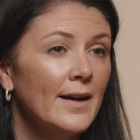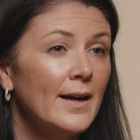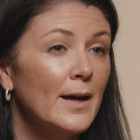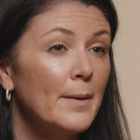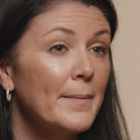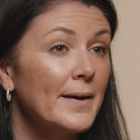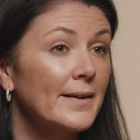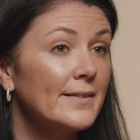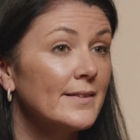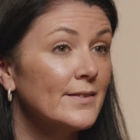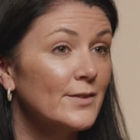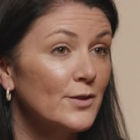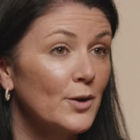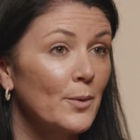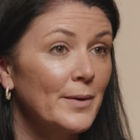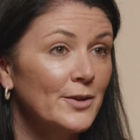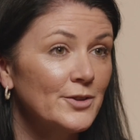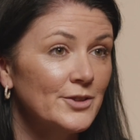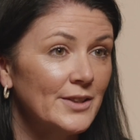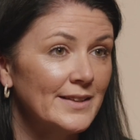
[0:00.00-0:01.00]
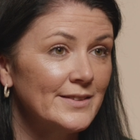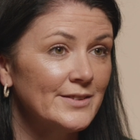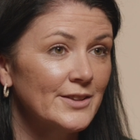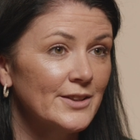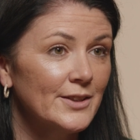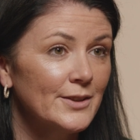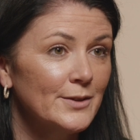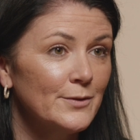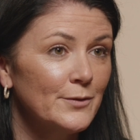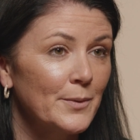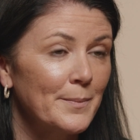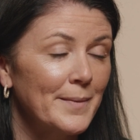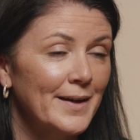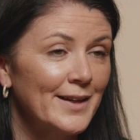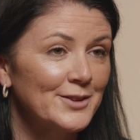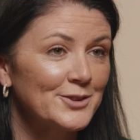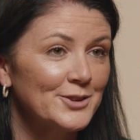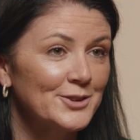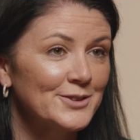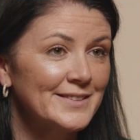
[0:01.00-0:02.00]
it makes it so much easier for
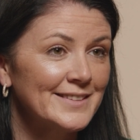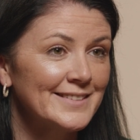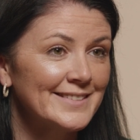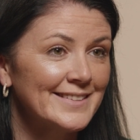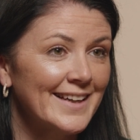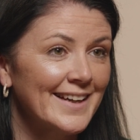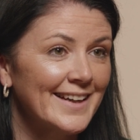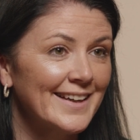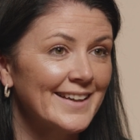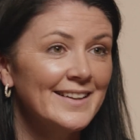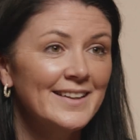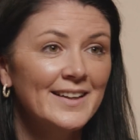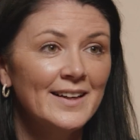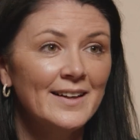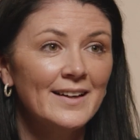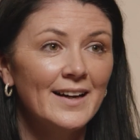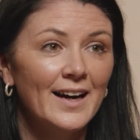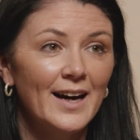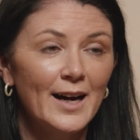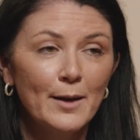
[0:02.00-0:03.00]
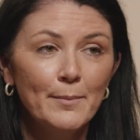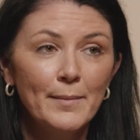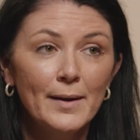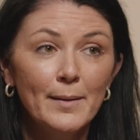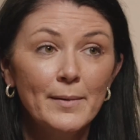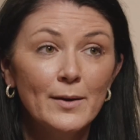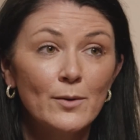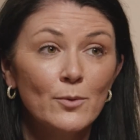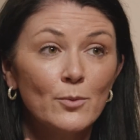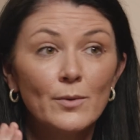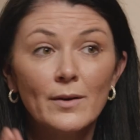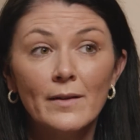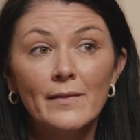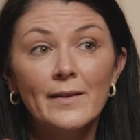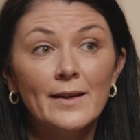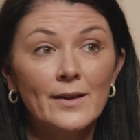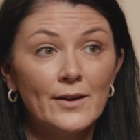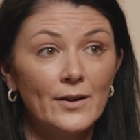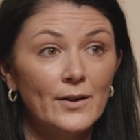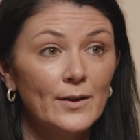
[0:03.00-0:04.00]
managers to say, I may be
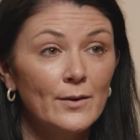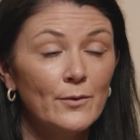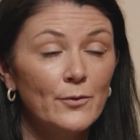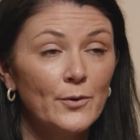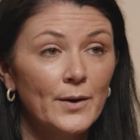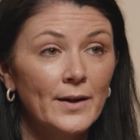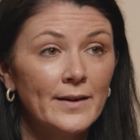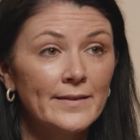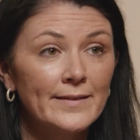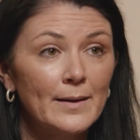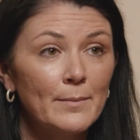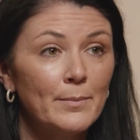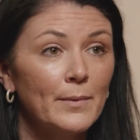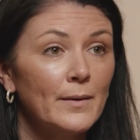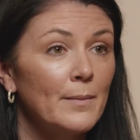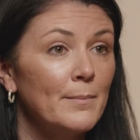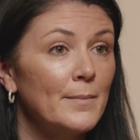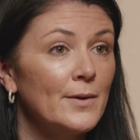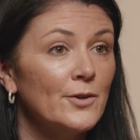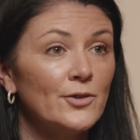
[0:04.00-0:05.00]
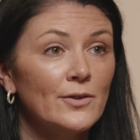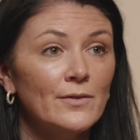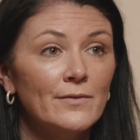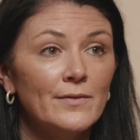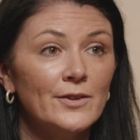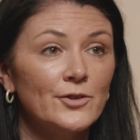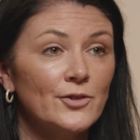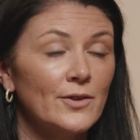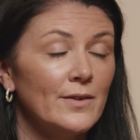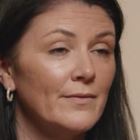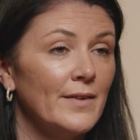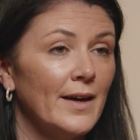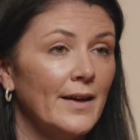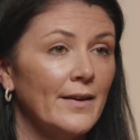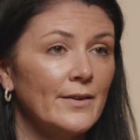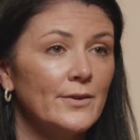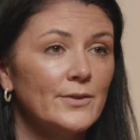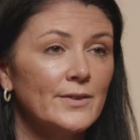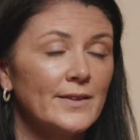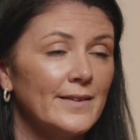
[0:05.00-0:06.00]
really good, for example, at mission, vision, and
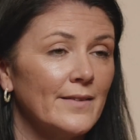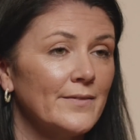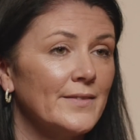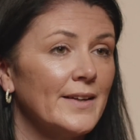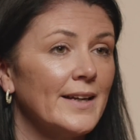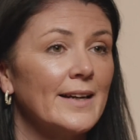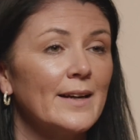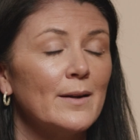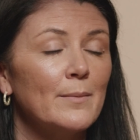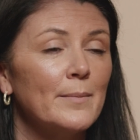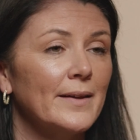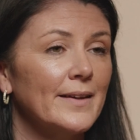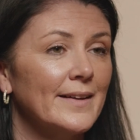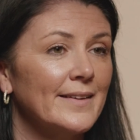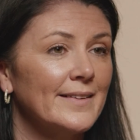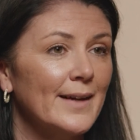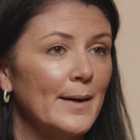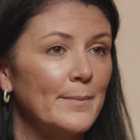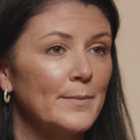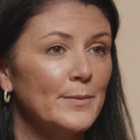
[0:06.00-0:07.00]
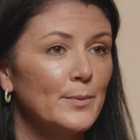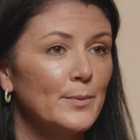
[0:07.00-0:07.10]
values because I've done it a million times